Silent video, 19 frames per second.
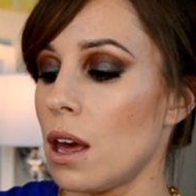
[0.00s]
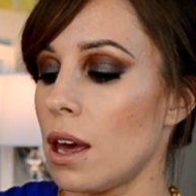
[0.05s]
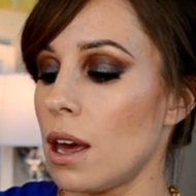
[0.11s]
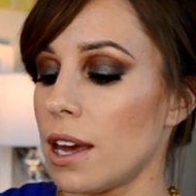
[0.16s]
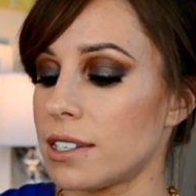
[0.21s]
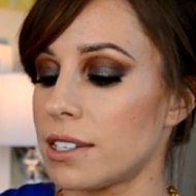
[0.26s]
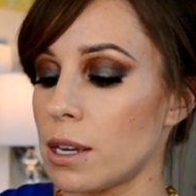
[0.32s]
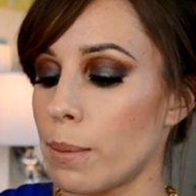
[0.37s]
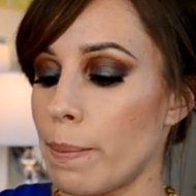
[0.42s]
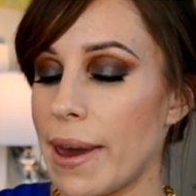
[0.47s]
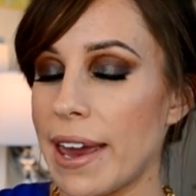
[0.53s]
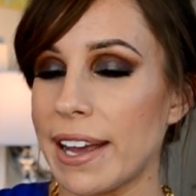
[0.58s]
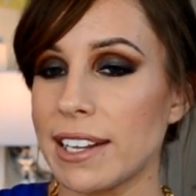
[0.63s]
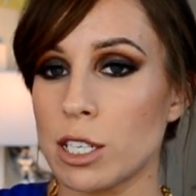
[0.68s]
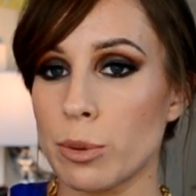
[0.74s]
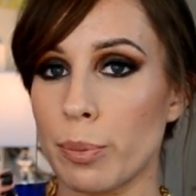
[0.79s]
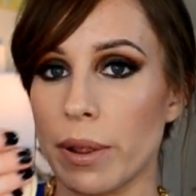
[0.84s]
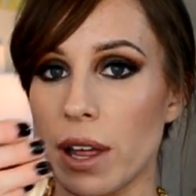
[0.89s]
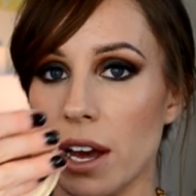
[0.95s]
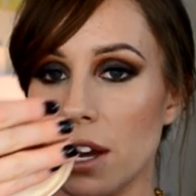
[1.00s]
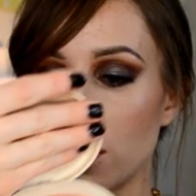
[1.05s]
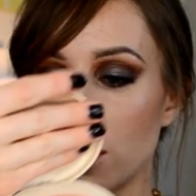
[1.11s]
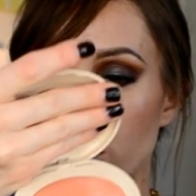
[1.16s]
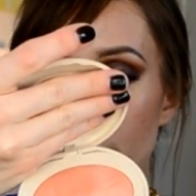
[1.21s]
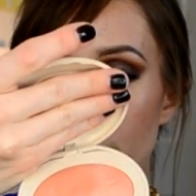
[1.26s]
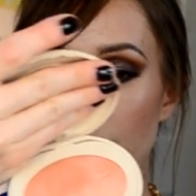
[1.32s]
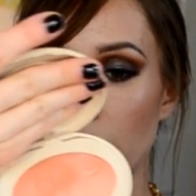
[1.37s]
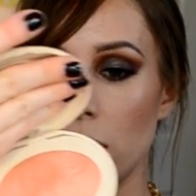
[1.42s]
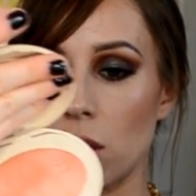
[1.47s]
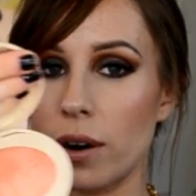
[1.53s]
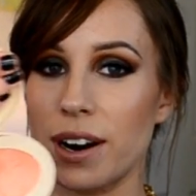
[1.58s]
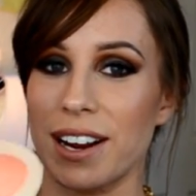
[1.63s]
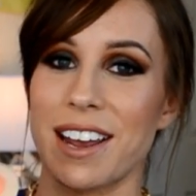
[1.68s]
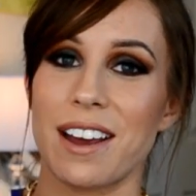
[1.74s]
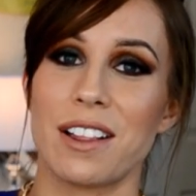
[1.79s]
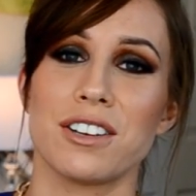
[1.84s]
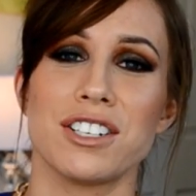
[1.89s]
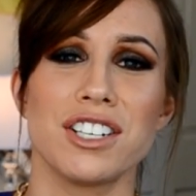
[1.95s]
It's a baked blush by Laura
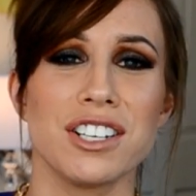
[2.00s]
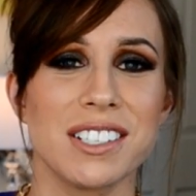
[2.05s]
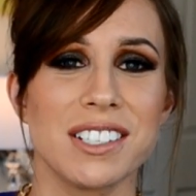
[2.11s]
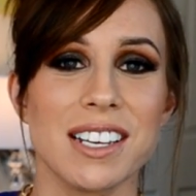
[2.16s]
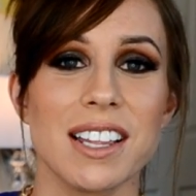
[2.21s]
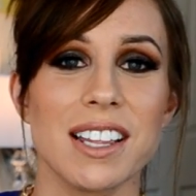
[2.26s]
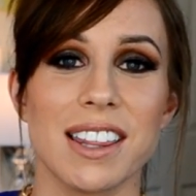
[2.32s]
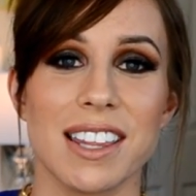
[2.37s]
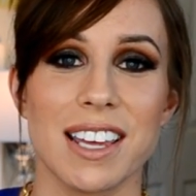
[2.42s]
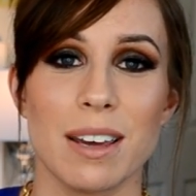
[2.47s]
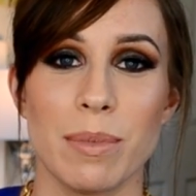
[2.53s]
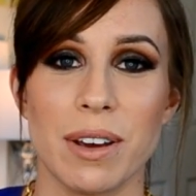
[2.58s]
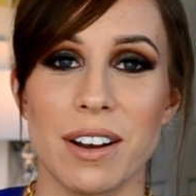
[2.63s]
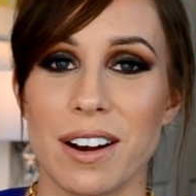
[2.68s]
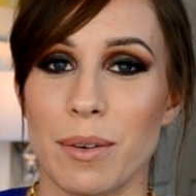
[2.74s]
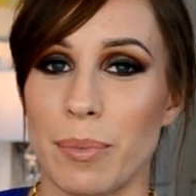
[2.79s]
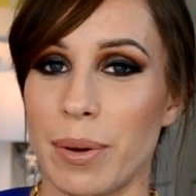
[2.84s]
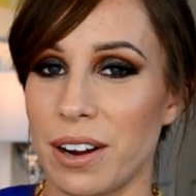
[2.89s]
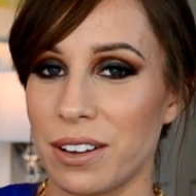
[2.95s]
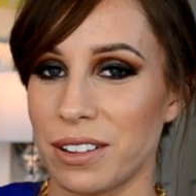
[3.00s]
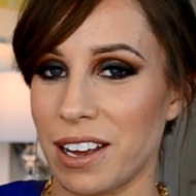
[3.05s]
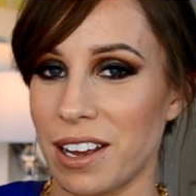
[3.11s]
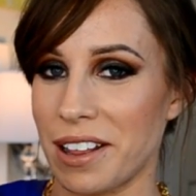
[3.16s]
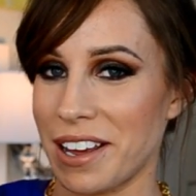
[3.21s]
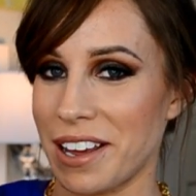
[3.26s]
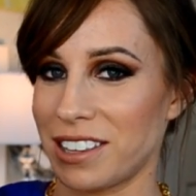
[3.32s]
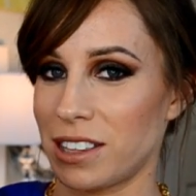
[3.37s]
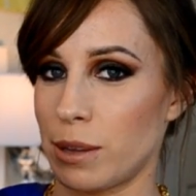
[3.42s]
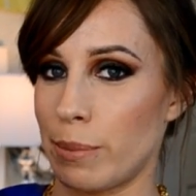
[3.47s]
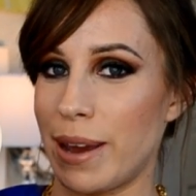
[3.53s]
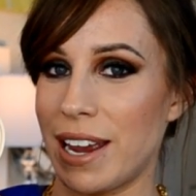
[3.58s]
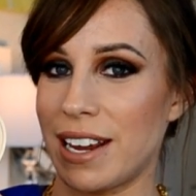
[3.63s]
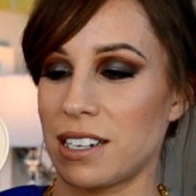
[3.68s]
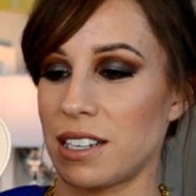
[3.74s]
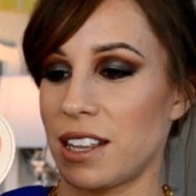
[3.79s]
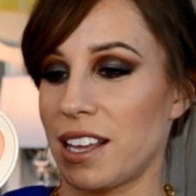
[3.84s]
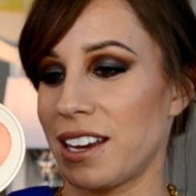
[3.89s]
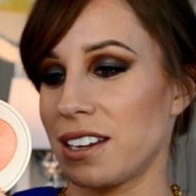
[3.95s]
Geller. Do you see a theme here? Apparently I like the
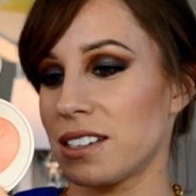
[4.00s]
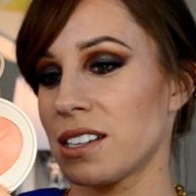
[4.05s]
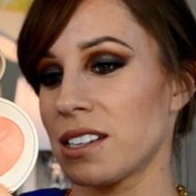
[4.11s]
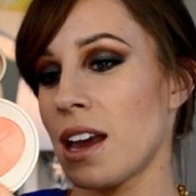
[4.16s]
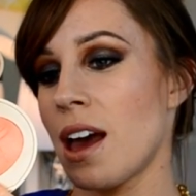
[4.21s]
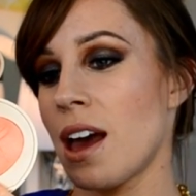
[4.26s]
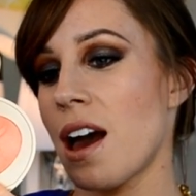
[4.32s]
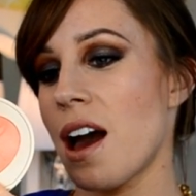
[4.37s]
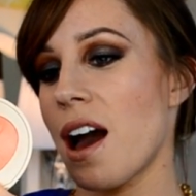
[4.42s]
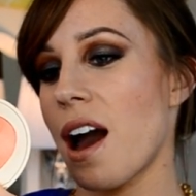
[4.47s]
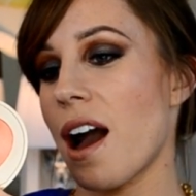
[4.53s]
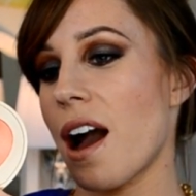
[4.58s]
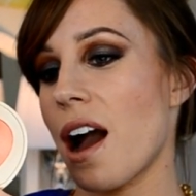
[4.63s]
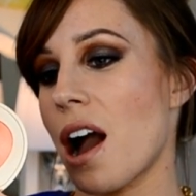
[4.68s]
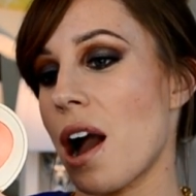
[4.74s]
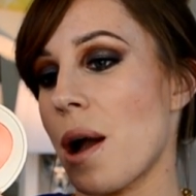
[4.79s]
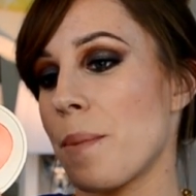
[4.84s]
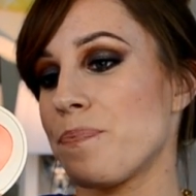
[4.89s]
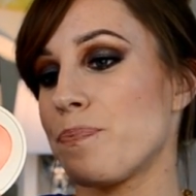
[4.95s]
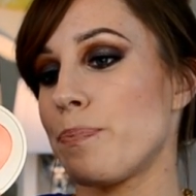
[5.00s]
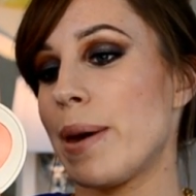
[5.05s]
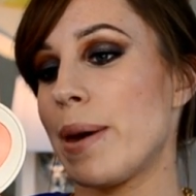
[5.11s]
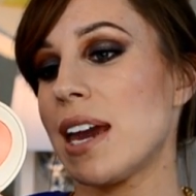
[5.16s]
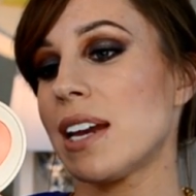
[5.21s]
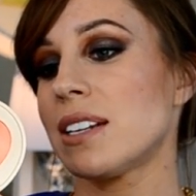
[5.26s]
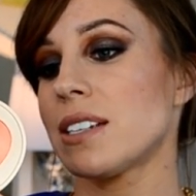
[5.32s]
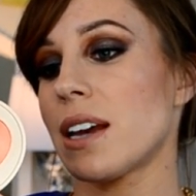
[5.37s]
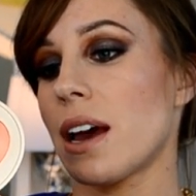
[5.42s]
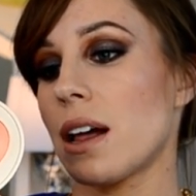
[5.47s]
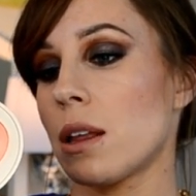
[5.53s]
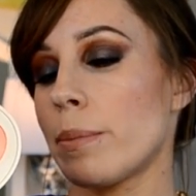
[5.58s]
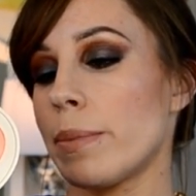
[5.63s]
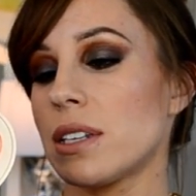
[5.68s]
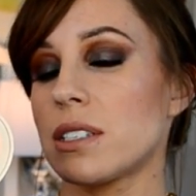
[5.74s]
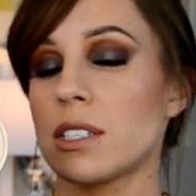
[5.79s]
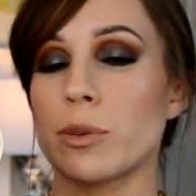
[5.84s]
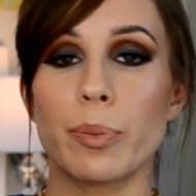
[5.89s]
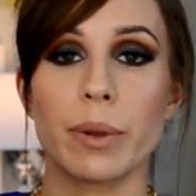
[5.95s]
baked things. Um, baked
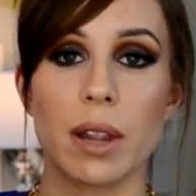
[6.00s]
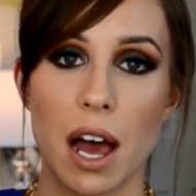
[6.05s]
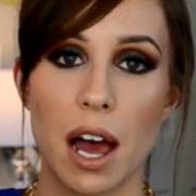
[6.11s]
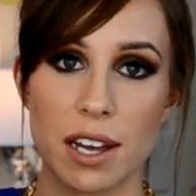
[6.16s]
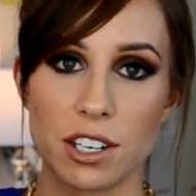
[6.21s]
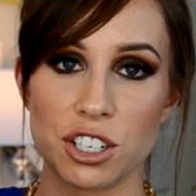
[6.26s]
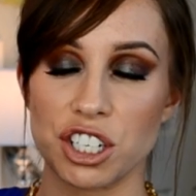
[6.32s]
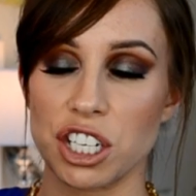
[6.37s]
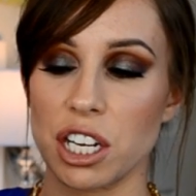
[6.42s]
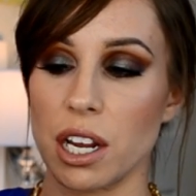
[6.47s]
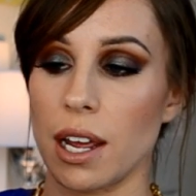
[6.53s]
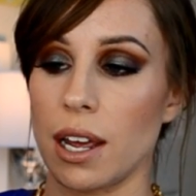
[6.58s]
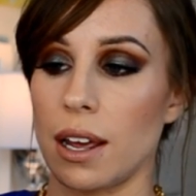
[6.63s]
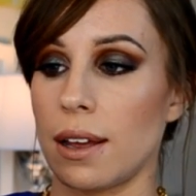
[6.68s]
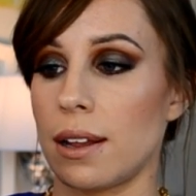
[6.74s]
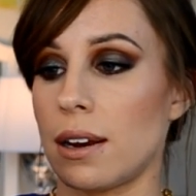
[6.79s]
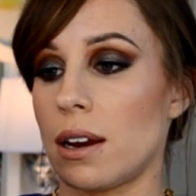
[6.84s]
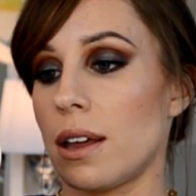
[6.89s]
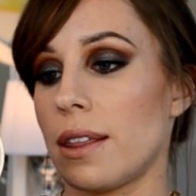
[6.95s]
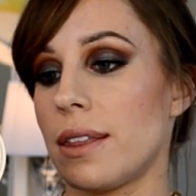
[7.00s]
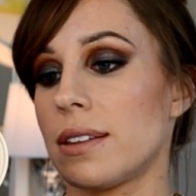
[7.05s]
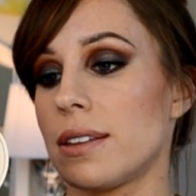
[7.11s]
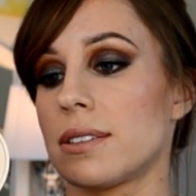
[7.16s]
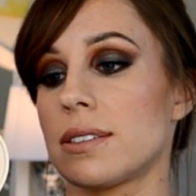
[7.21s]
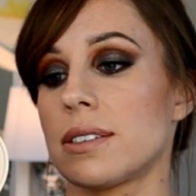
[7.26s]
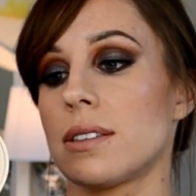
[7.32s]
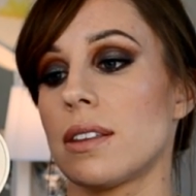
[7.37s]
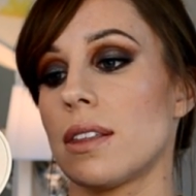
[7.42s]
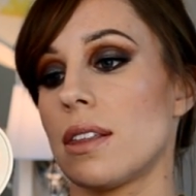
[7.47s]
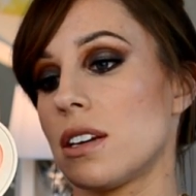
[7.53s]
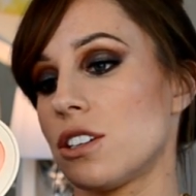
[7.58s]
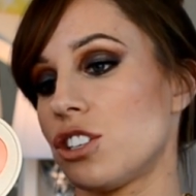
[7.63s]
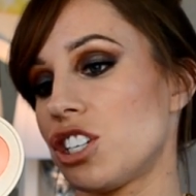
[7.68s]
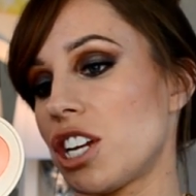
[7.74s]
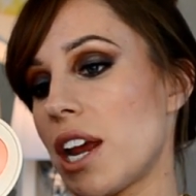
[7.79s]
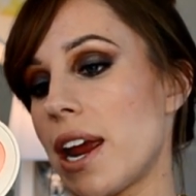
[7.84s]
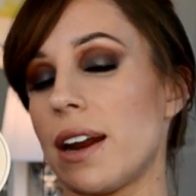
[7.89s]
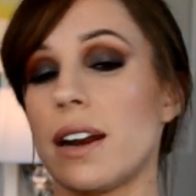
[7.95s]
Elements blush in this, the
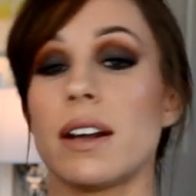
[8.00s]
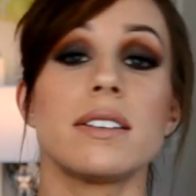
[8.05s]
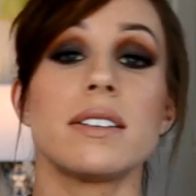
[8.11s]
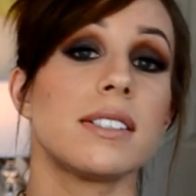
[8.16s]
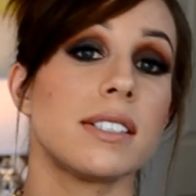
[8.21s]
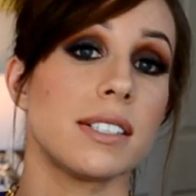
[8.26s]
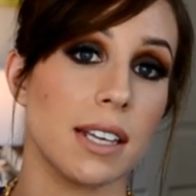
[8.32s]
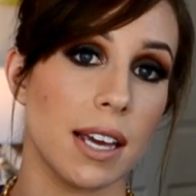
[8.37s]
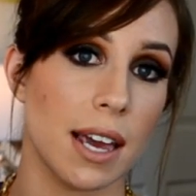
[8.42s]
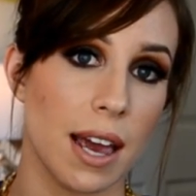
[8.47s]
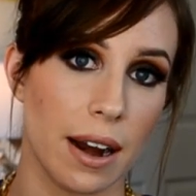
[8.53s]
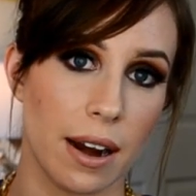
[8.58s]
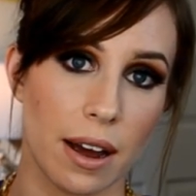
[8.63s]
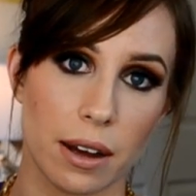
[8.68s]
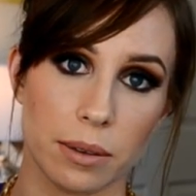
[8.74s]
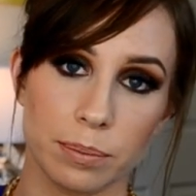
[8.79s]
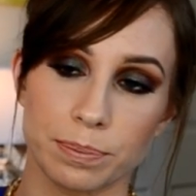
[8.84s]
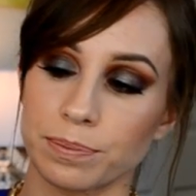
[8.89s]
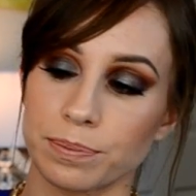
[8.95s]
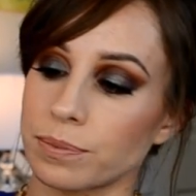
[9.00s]
shade Sienna.